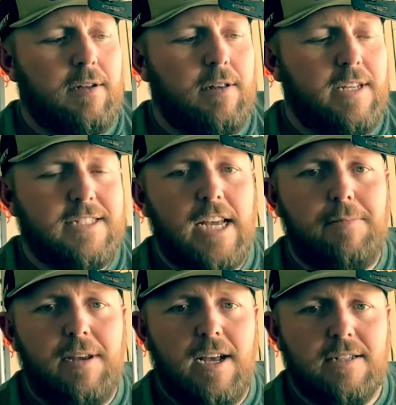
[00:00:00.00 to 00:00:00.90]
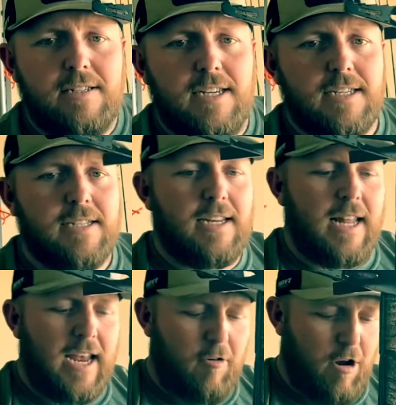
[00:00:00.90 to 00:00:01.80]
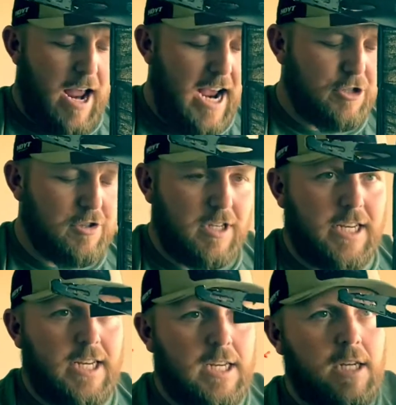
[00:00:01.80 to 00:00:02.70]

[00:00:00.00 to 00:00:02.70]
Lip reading: these API sticks, and they are actually